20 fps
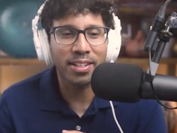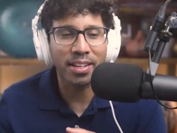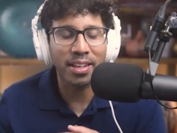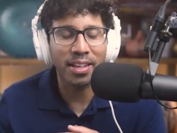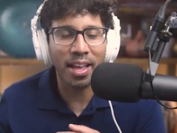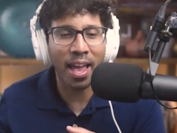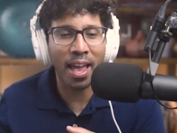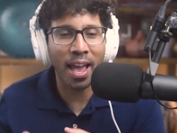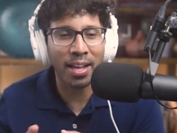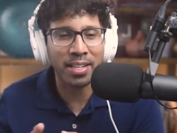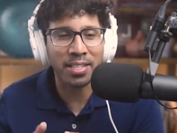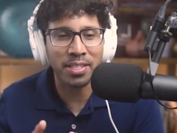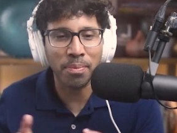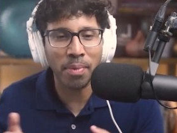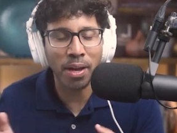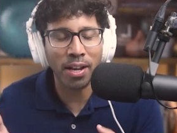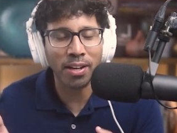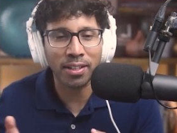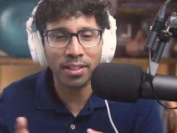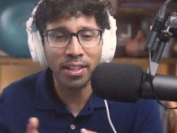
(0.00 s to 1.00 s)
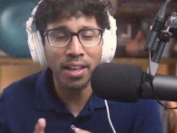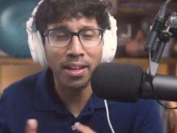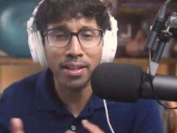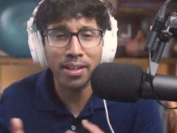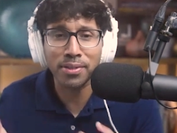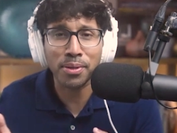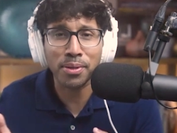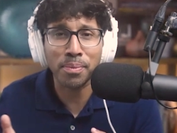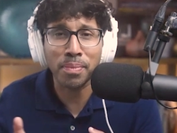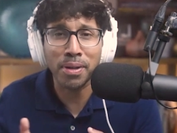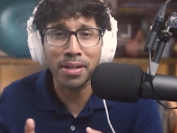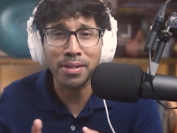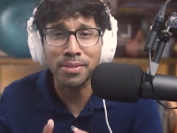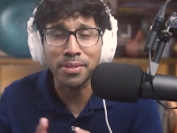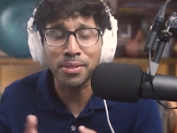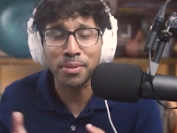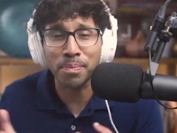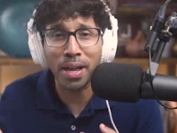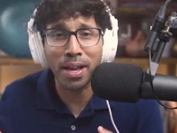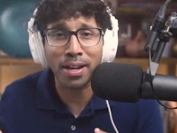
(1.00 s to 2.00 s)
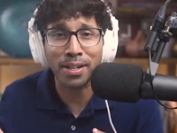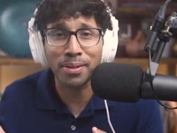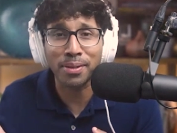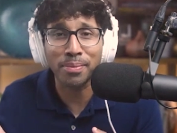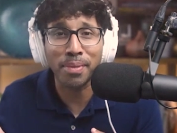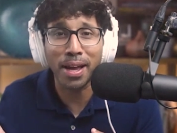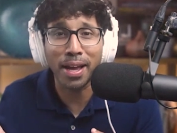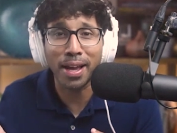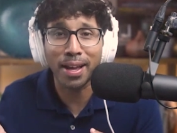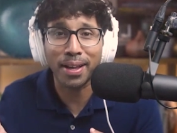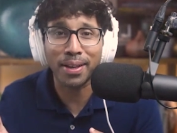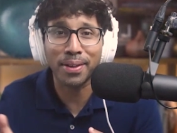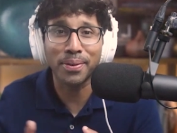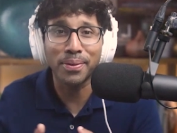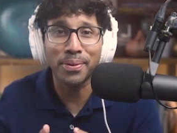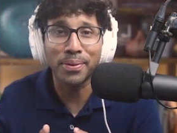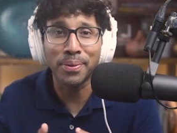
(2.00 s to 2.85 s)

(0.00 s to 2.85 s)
X amount of clients or patients back to back,